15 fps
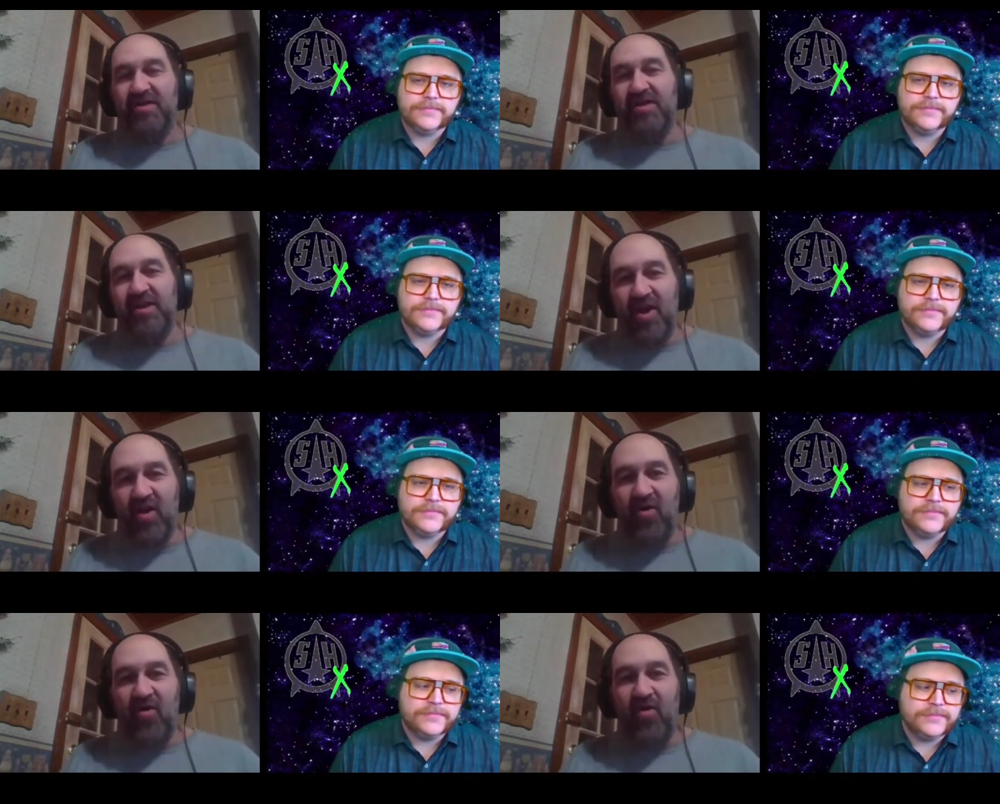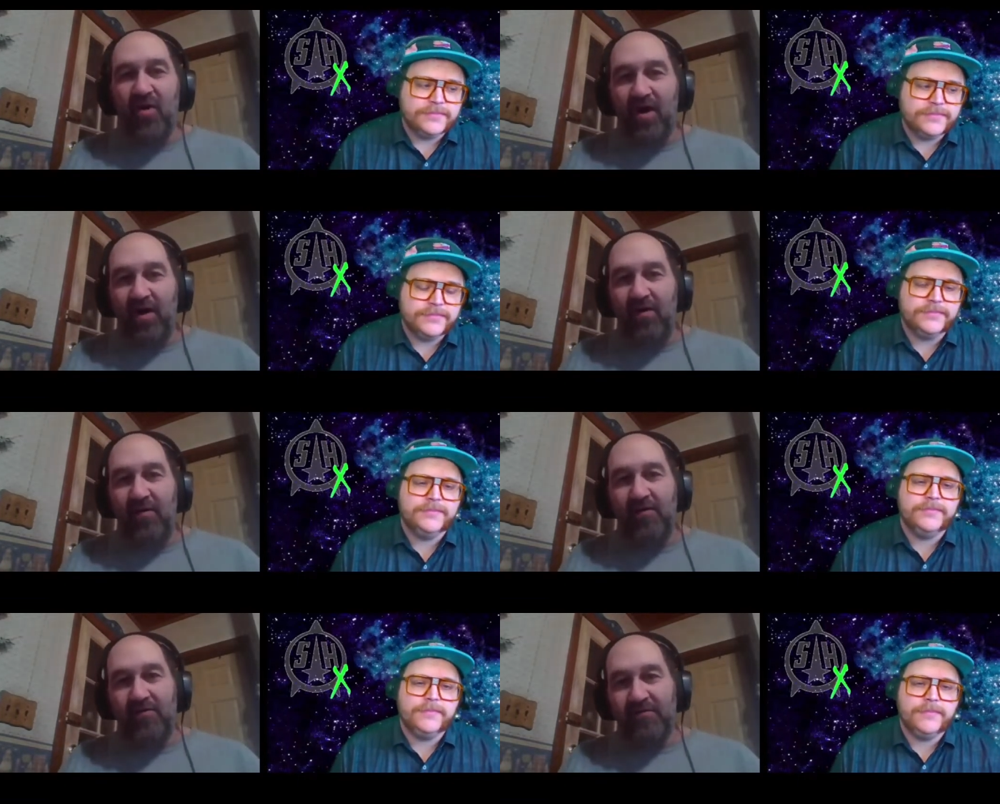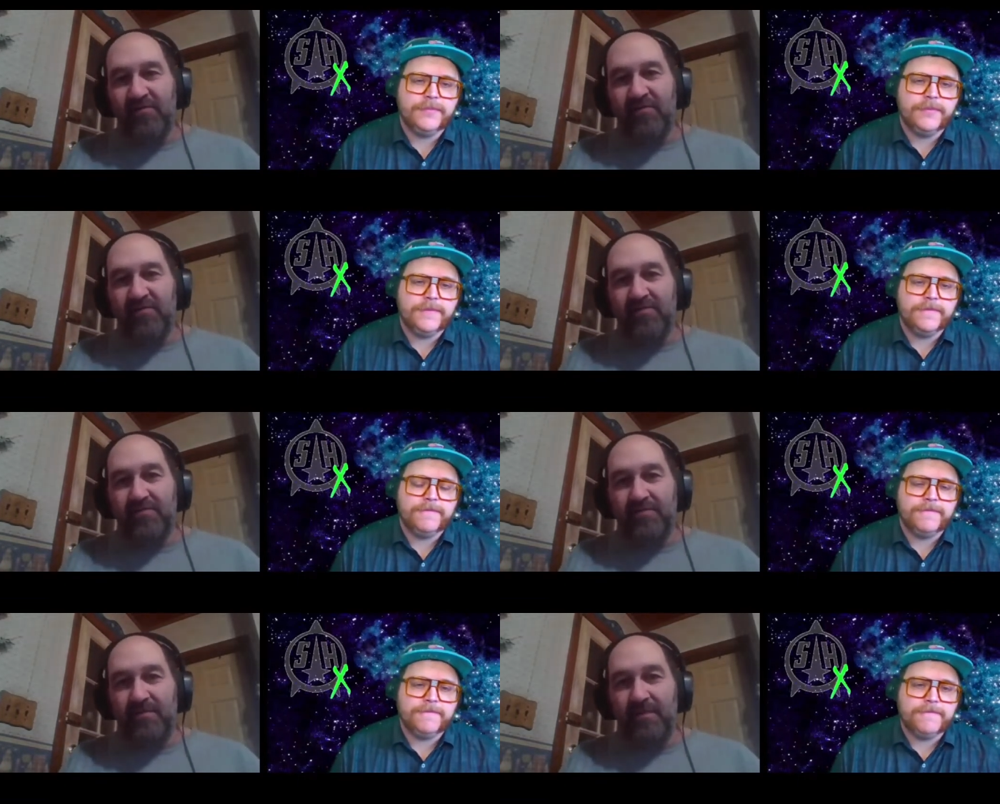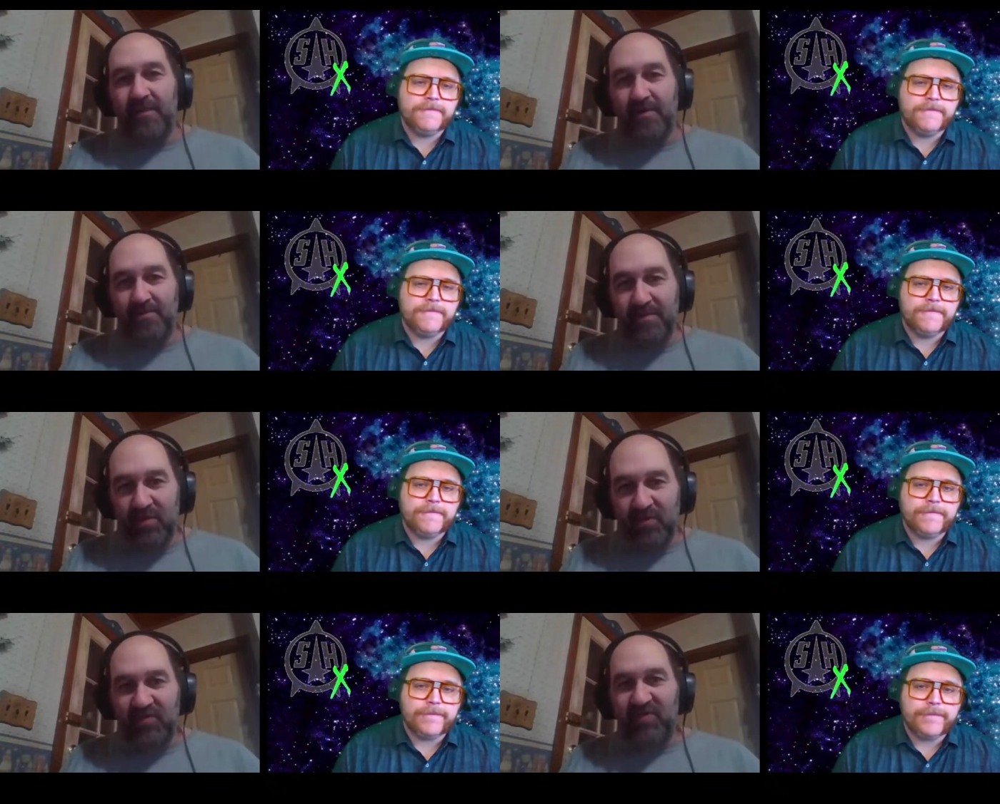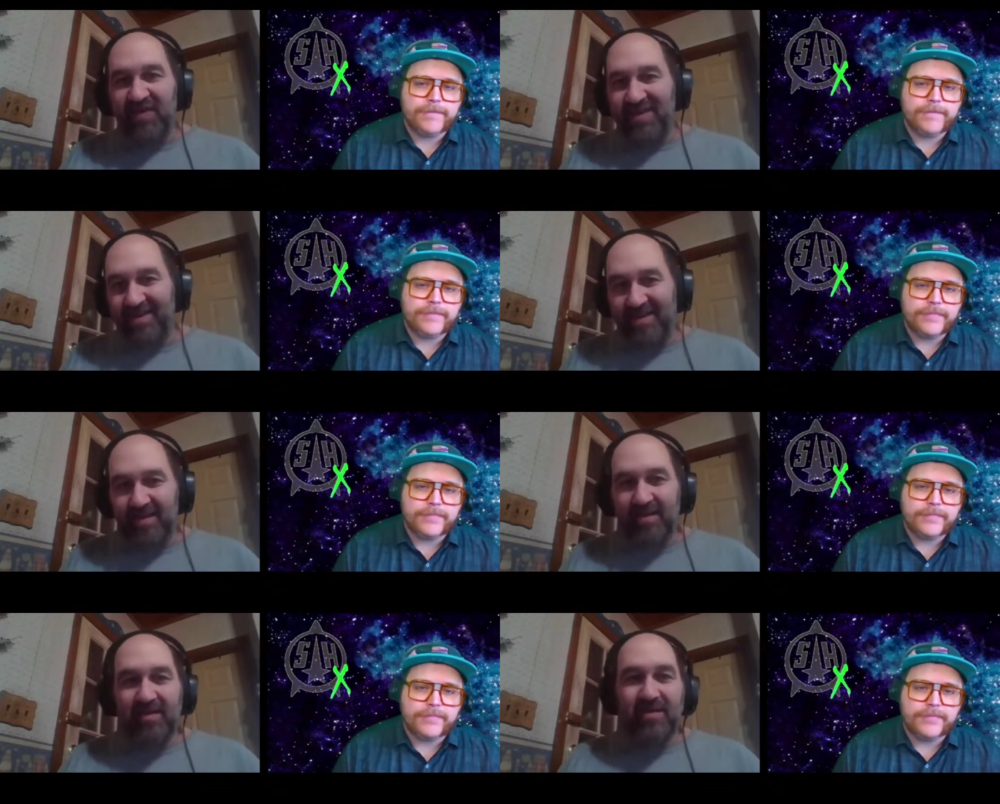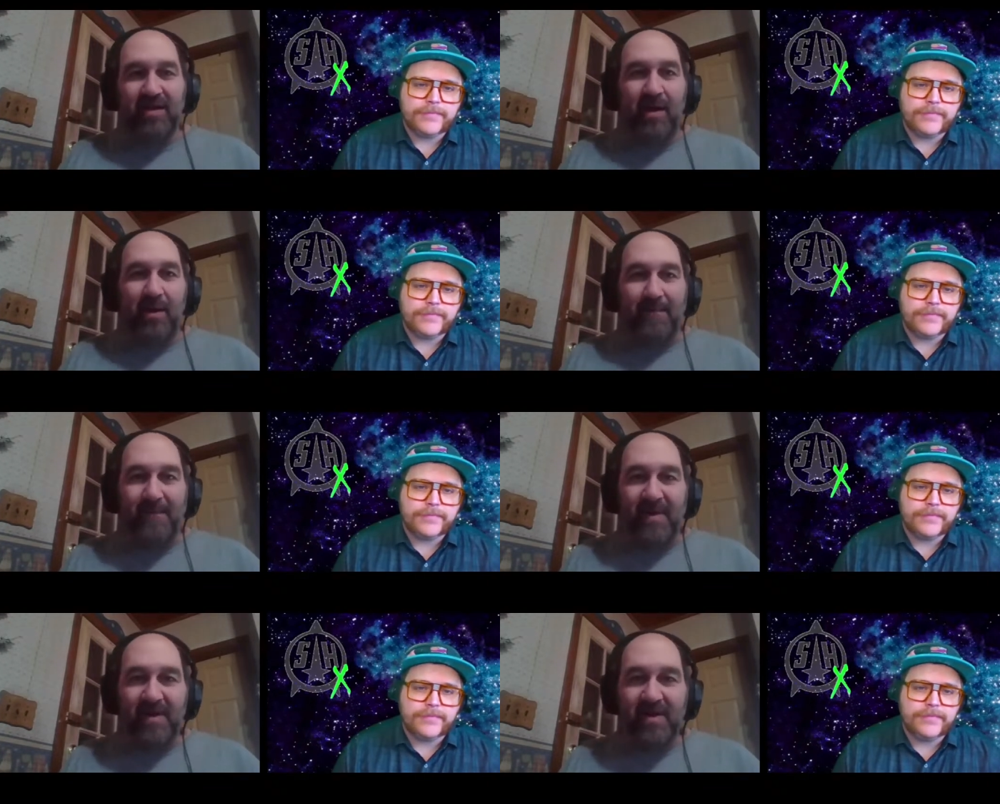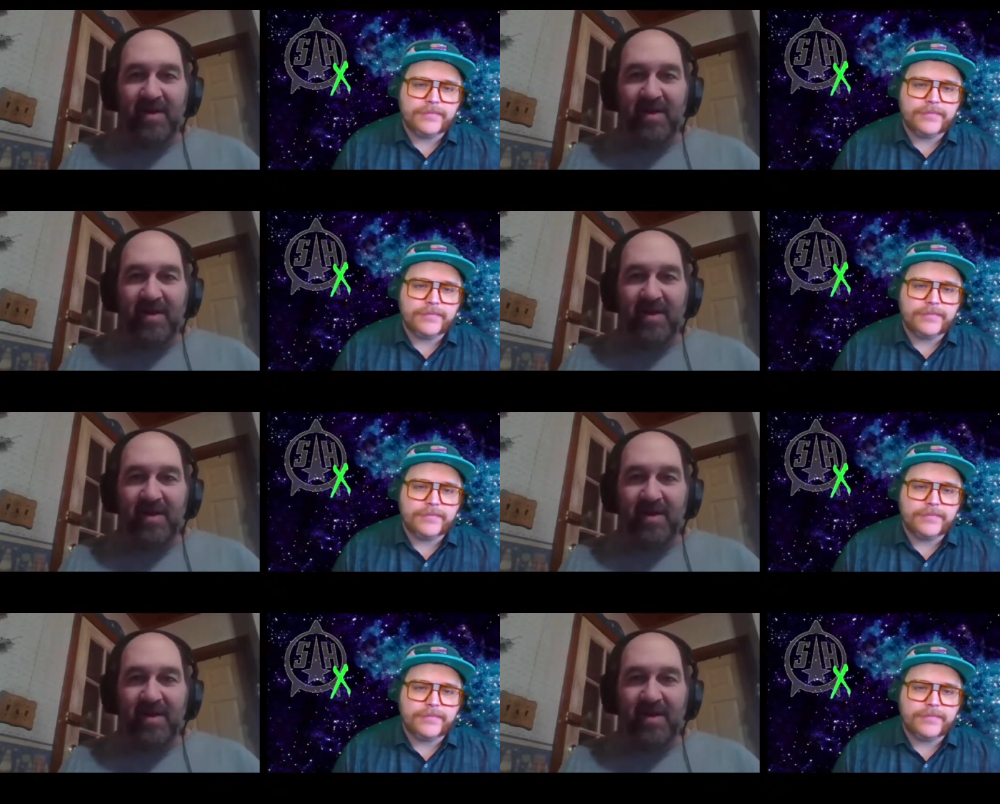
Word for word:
Speaker 1: You know, of the music come?